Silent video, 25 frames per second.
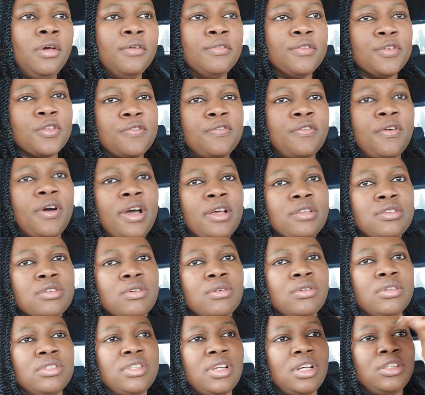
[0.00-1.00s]
First of all, I had to
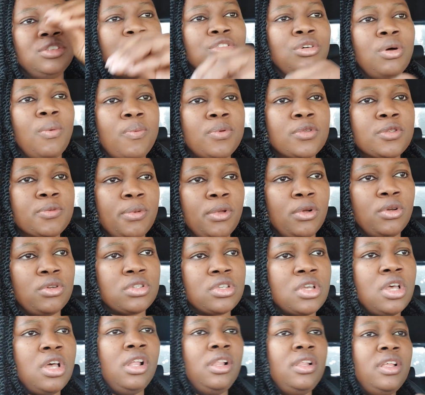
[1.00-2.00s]
contact Jobs
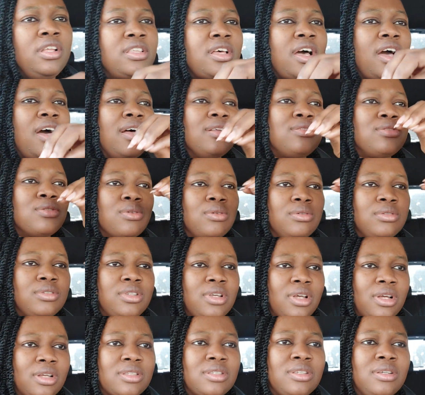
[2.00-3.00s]
Plus. Later I had to
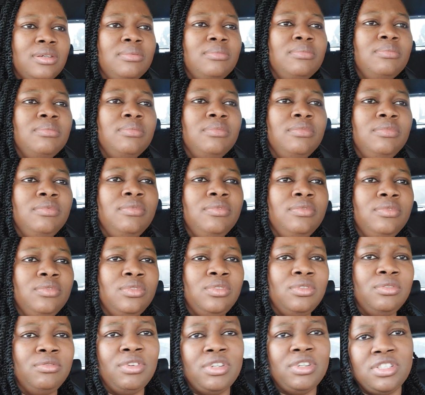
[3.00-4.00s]
contact to
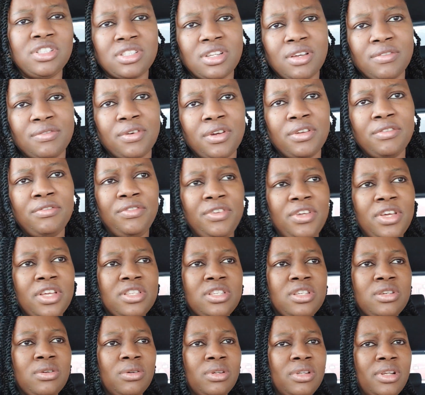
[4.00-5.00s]
register for a
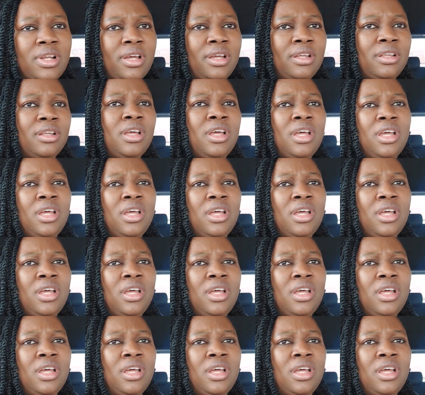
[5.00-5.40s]
VAT online.